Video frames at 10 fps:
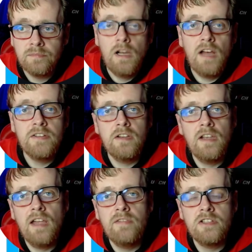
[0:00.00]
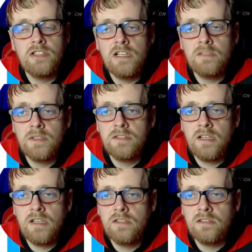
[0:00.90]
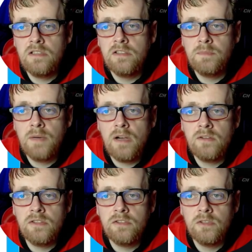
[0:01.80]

Obviously, I haven't changed my settings on this browser,